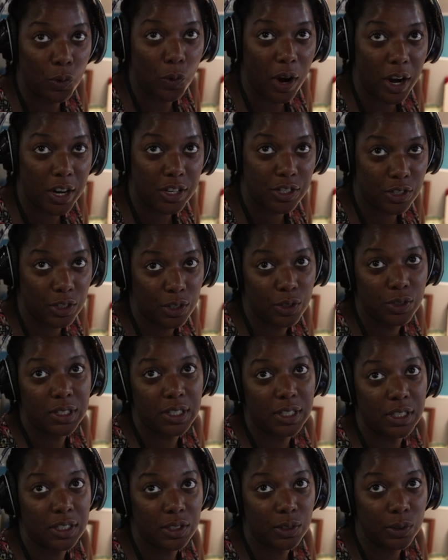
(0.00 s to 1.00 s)
Wash your
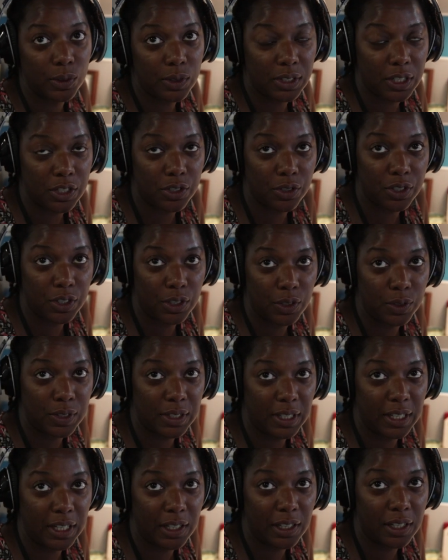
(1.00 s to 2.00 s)
utensils that you're
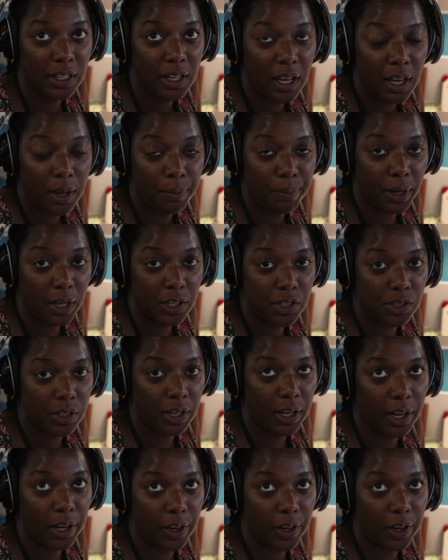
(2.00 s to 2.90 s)
using, making sure the